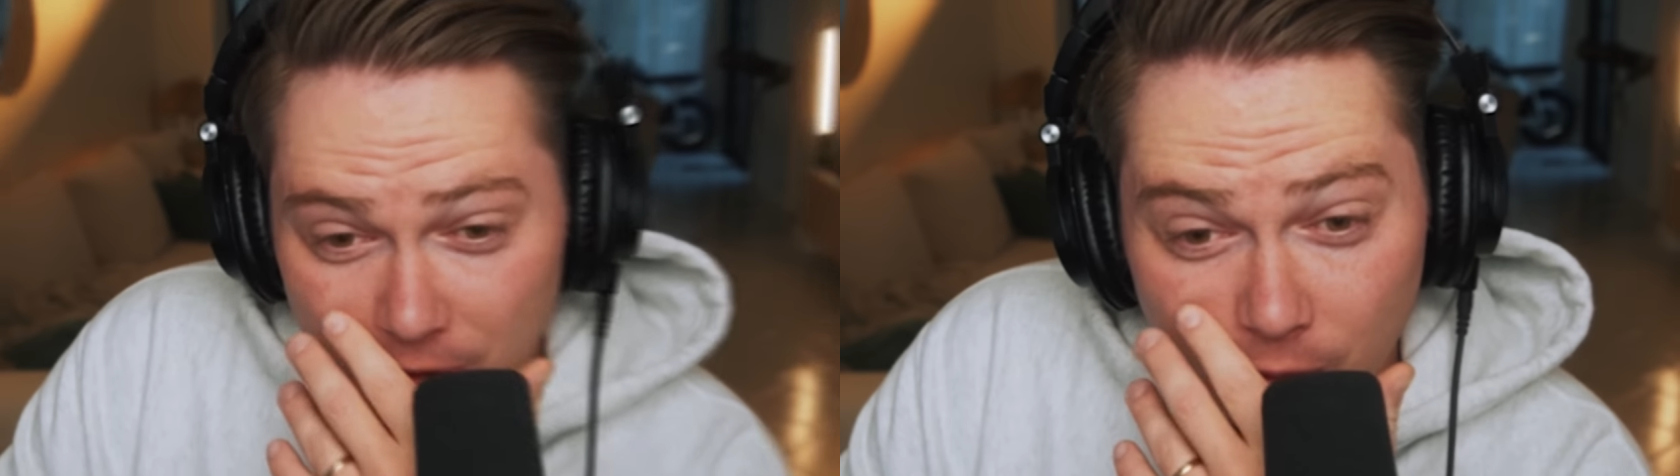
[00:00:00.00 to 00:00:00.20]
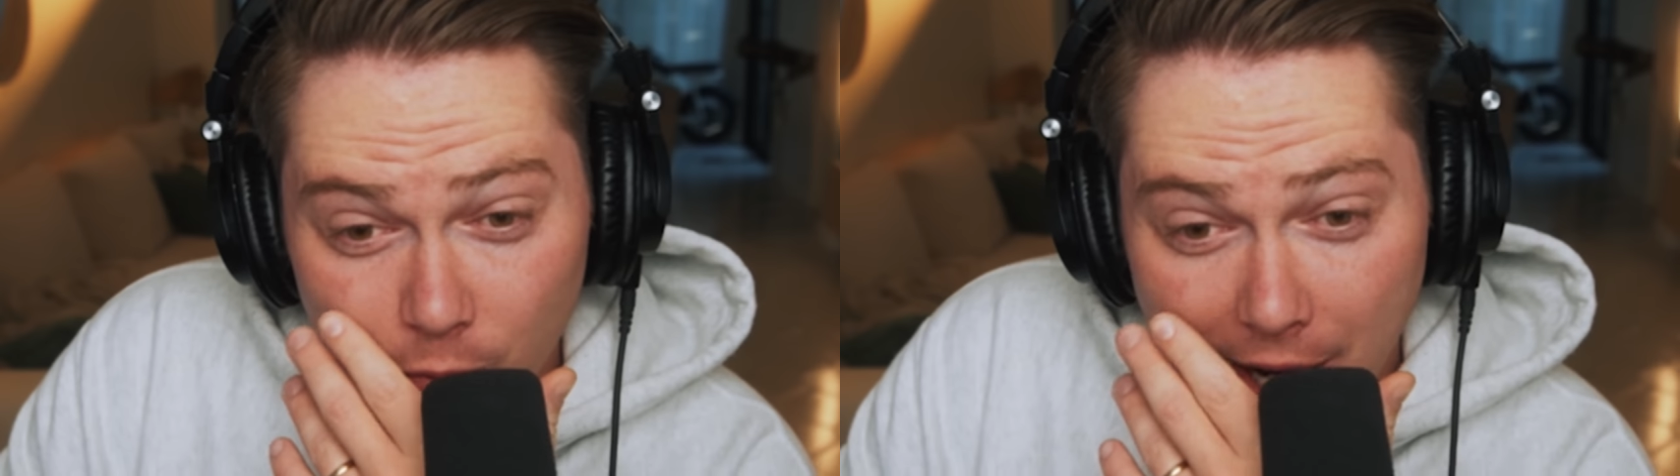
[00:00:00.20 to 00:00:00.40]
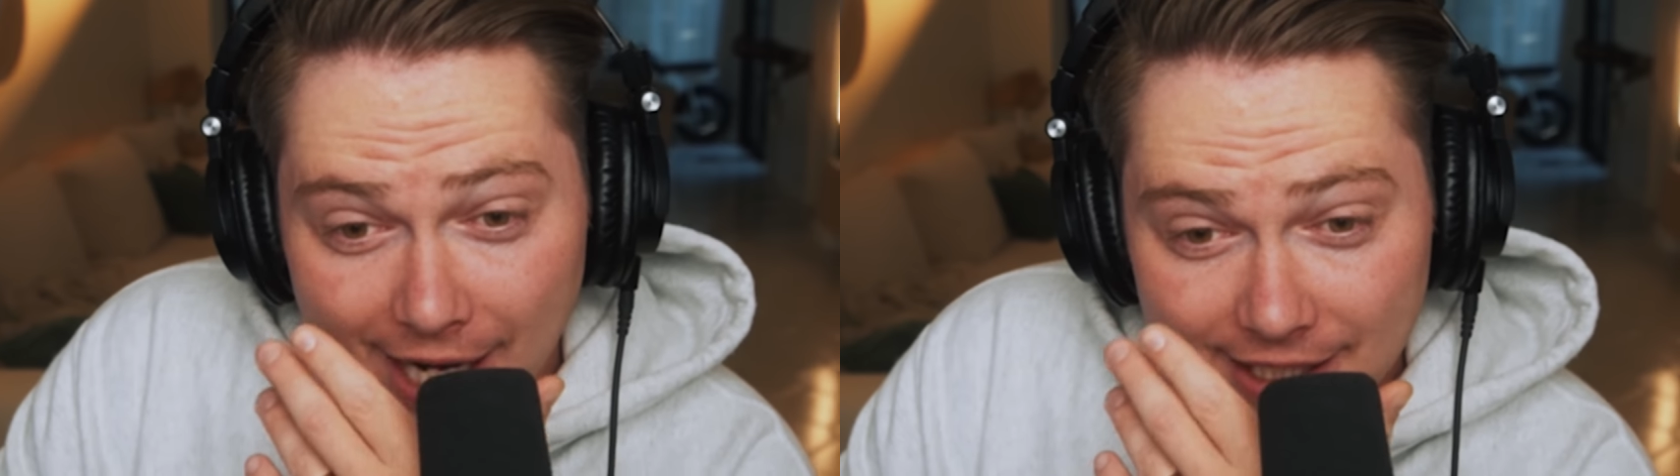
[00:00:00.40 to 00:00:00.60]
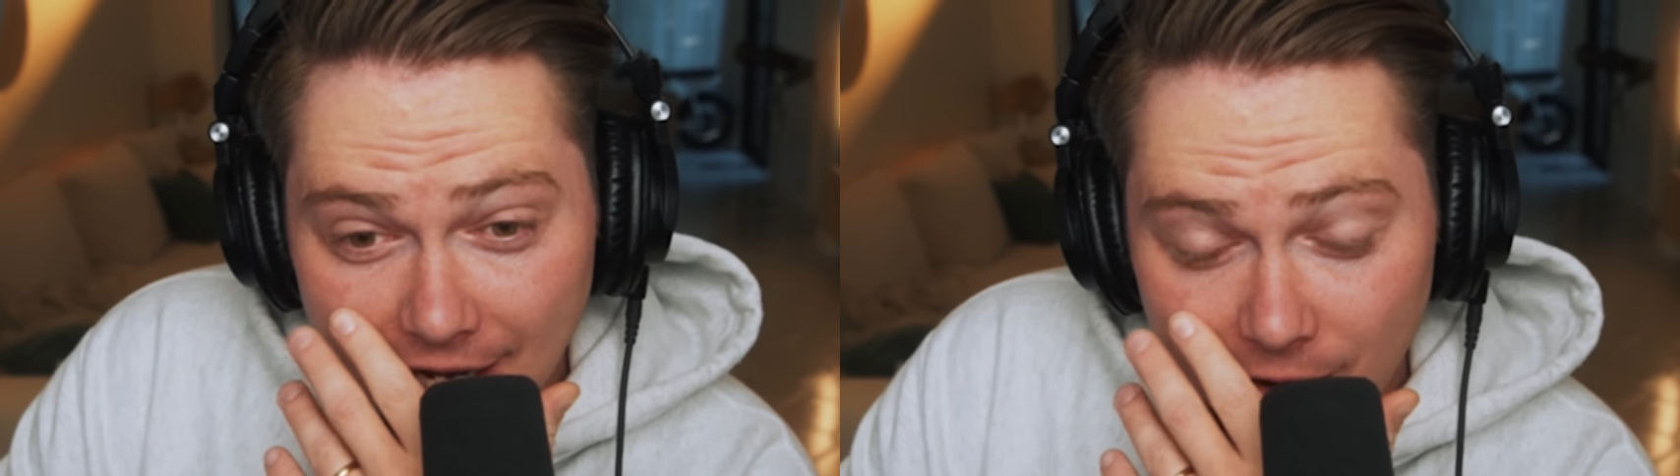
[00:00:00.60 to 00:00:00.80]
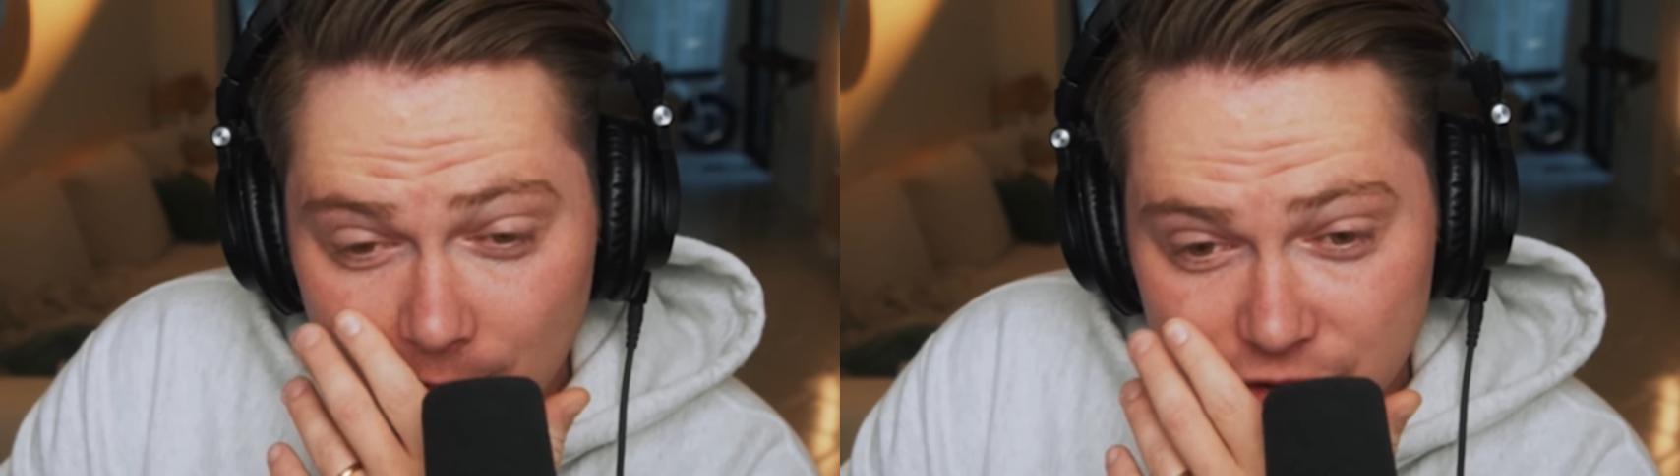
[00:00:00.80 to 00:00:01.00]
Why did
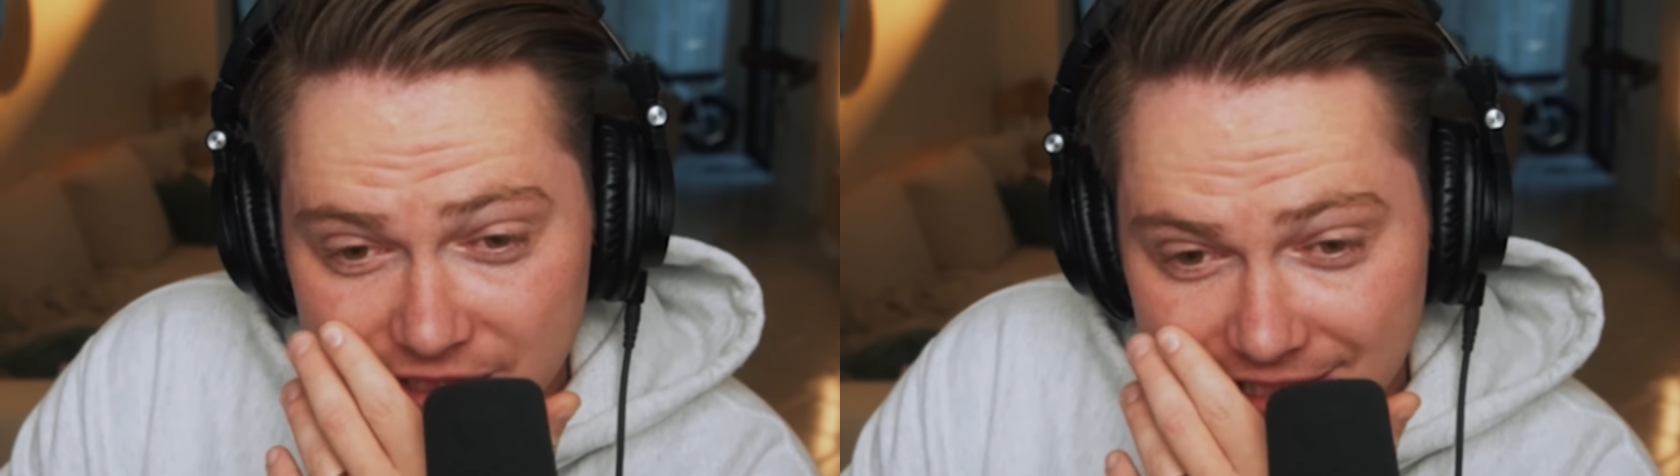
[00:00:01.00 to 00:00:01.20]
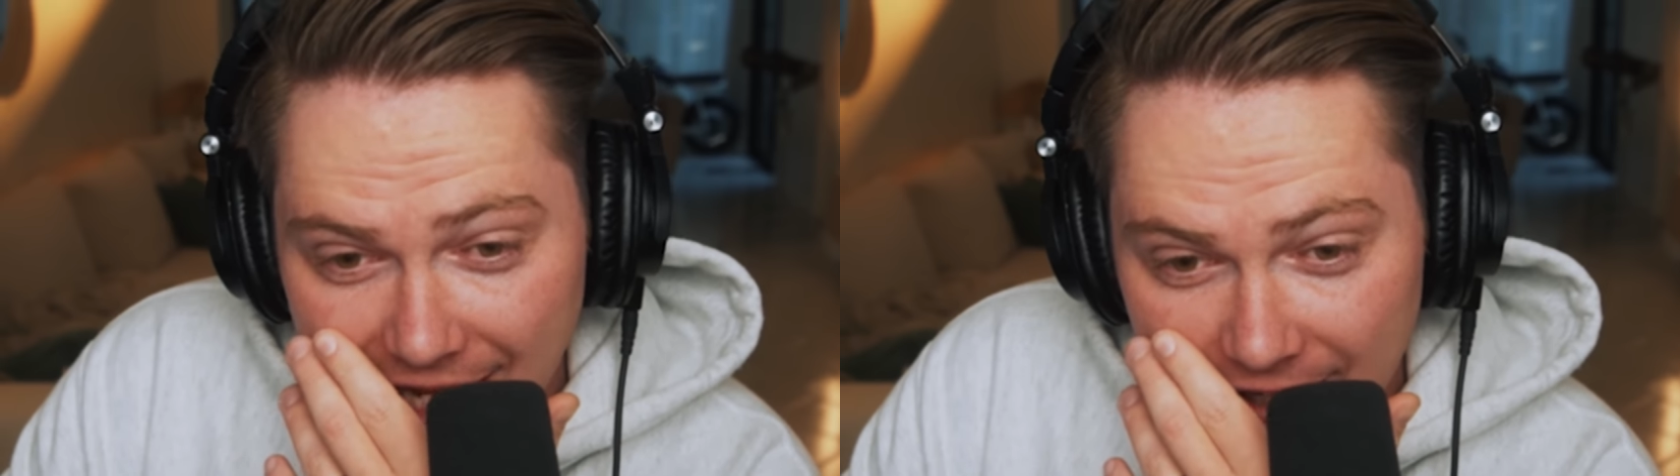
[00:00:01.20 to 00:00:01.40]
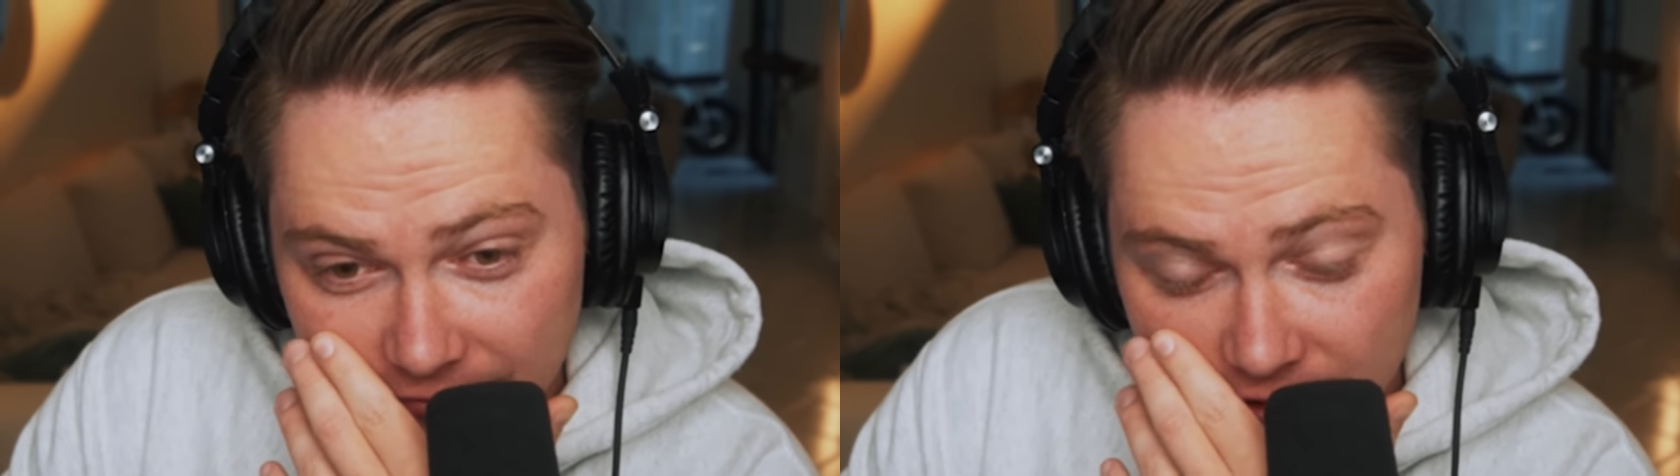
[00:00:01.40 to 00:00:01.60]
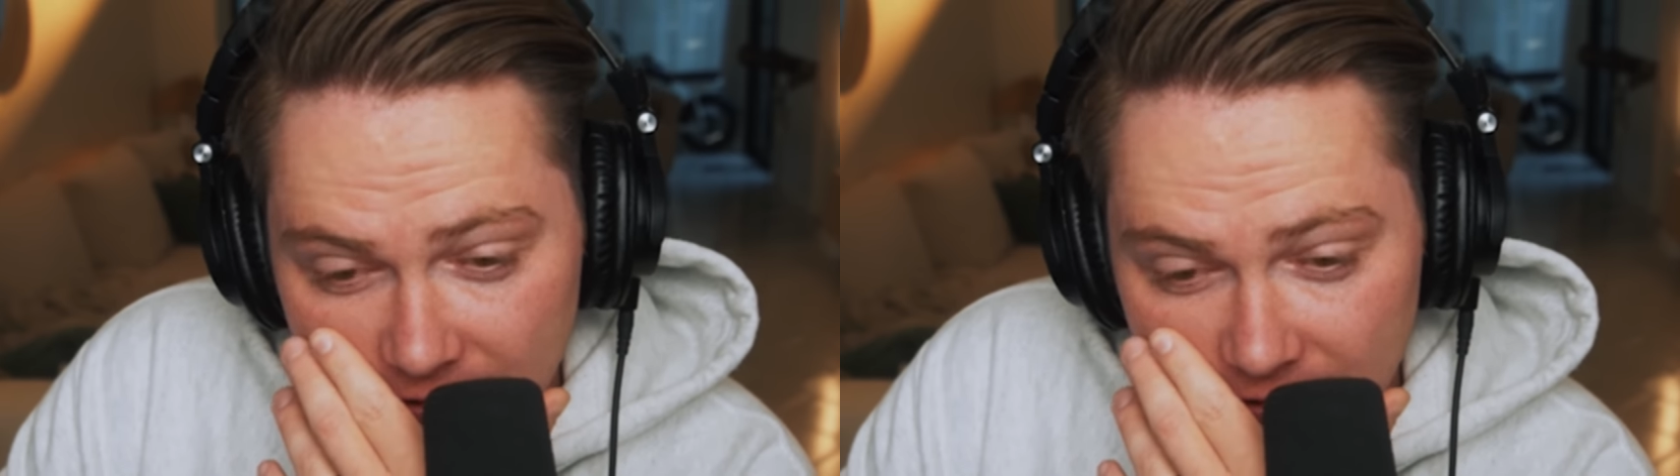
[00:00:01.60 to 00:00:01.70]
I almost just laugh?